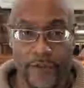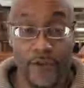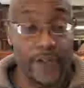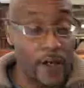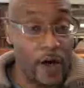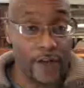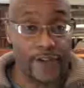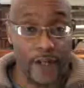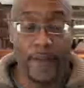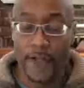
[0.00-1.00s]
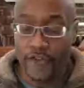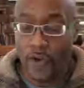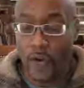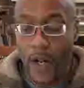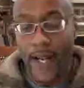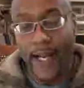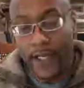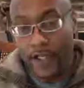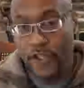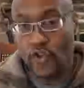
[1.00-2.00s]
So there are some. So a
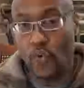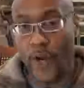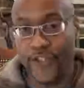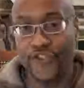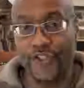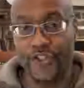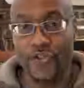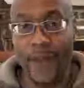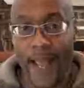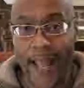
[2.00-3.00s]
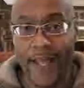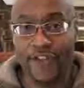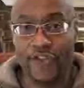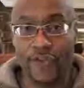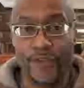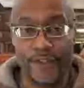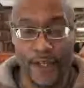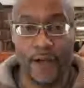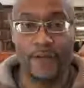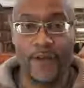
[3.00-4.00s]
good question to ask
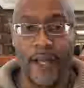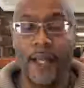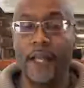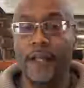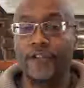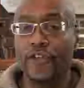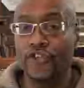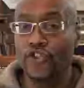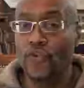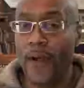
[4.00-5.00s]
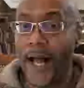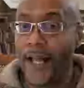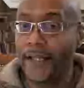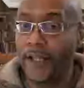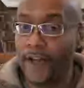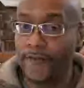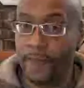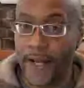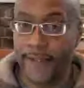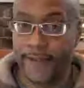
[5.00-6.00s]
yourself is, do I love
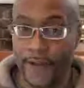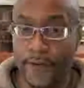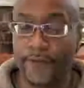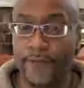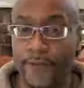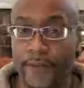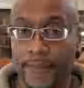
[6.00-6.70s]
myself?